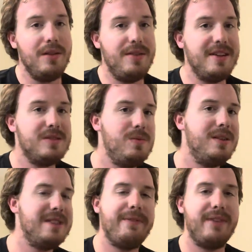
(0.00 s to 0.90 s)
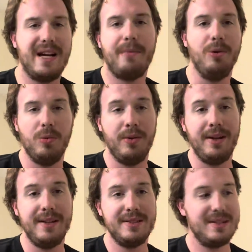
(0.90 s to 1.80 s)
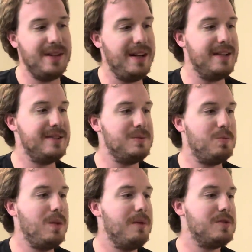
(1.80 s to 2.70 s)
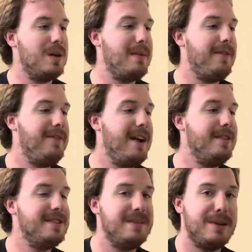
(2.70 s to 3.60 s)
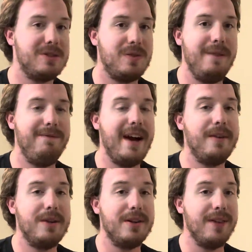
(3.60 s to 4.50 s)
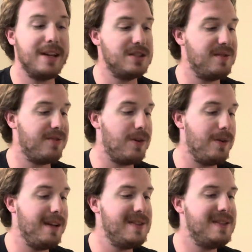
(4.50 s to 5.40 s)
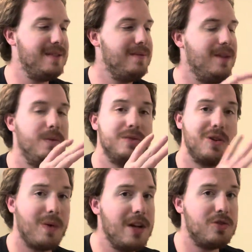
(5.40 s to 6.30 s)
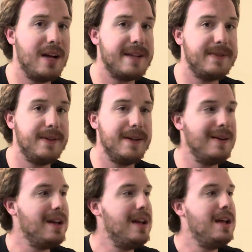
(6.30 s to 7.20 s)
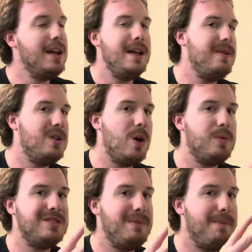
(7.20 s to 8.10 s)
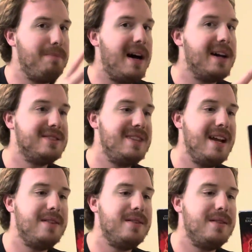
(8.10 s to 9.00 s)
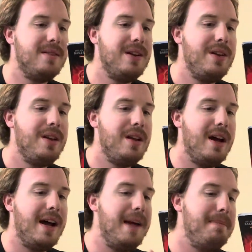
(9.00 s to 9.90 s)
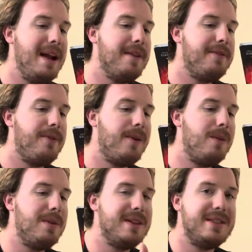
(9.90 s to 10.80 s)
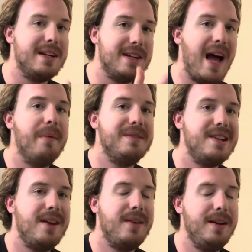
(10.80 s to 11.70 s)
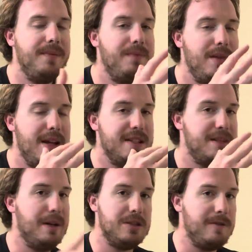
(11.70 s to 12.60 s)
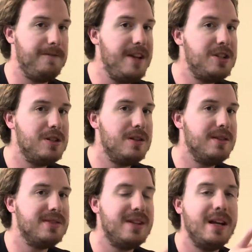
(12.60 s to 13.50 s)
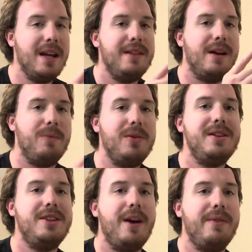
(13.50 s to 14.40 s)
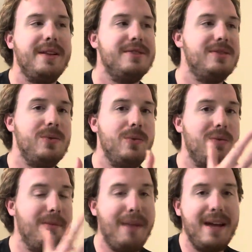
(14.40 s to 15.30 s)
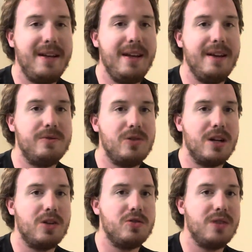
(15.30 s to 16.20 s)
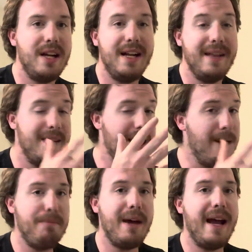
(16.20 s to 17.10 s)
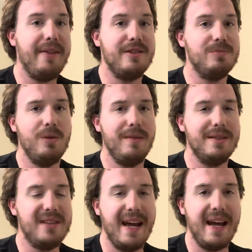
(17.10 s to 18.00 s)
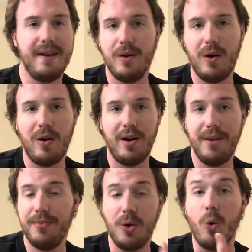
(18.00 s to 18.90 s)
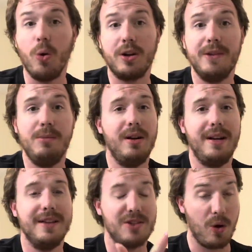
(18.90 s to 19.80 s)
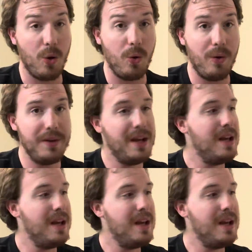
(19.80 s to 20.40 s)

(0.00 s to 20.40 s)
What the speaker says: This was a phenomenal release. It was one of my favorites in my Scream Factory collection for a reason. It was a great transfer, even though it was a bit box standard. It made up for it with a ton of commentary and special features that really delved into the making of Trick or Treat and the impact this movie has had on the horror community as a whole.